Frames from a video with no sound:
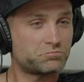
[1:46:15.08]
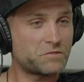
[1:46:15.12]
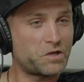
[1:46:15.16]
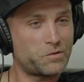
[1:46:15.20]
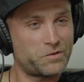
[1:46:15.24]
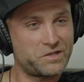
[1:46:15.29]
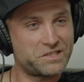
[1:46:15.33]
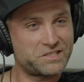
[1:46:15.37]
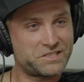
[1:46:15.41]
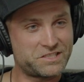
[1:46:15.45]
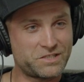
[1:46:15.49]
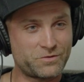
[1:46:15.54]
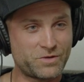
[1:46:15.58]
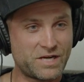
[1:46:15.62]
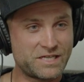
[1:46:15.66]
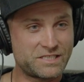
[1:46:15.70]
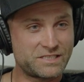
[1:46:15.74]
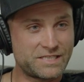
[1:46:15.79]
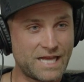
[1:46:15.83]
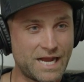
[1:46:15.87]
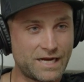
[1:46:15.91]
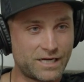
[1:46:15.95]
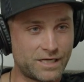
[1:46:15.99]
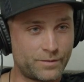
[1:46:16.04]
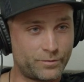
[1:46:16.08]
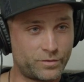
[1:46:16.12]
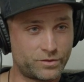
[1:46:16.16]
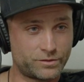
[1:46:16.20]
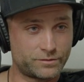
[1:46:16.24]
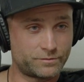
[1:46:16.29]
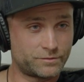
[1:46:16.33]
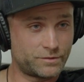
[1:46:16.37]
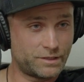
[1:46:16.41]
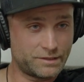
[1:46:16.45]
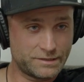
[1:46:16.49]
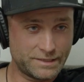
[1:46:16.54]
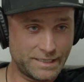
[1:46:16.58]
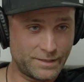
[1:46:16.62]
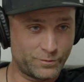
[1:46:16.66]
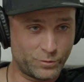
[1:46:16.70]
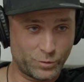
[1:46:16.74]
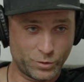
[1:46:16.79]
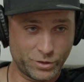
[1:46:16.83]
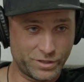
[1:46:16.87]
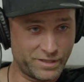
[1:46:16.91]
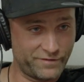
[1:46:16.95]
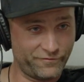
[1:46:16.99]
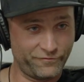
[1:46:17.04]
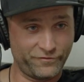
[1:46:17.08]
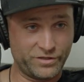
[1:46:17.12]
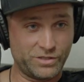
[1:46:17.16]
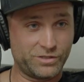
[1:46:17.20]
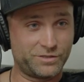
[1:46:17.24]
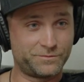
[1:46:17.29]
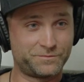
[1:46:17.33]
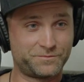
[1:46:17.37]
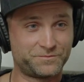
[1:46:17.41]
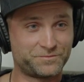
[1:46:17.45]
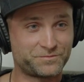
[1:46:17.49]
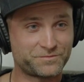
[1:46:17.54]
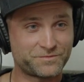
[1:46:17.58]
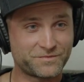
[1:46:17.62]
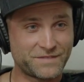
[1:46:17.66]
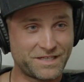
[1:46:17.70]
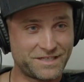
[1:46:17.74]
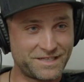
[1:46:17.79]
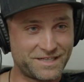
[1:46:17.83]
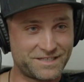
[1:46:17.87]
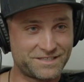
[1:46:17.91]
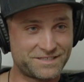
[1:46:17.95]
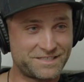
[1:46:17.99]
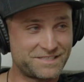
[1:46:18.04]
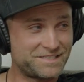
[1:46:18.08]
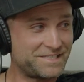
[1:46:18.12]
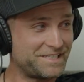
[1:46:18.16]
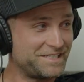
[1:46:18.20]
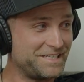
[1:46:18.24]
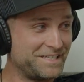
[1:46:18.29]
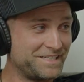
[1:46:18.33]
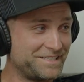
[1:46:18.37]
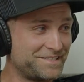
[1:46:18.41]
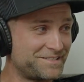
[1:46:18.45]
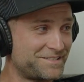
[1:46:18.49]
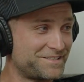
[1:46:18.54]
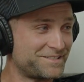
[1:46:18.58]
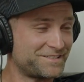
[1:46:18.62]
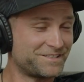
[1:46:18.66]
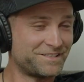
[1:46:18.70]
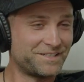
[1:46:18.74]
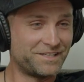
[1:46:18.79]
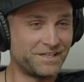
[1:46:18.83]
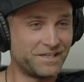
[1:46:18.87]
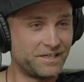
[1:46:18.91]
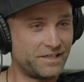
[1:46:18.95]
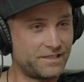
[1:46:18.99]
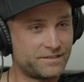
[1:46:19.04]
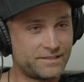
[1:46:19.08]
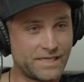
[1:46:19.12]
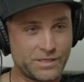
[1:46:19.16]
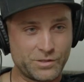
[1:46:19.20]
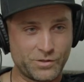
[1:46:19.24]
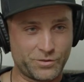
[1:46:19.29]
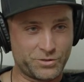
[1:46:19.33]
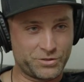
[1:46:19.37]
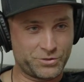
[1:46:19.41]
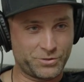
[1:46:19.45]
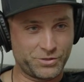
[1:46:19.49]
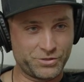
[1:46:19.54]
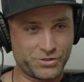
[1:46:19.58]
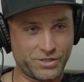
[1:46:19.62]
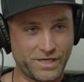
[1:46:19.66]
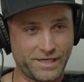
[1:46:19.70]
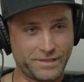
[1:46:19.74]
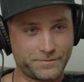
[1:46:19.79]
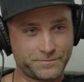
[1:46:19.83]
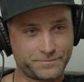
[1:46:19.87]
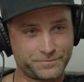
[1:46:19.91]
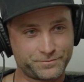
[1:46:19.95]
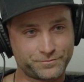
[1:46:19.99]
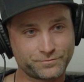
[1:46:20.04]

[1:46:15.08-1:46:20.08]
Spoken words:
I want to see where I stack up on damn Roy Enfield against these Indians, Daytona short track.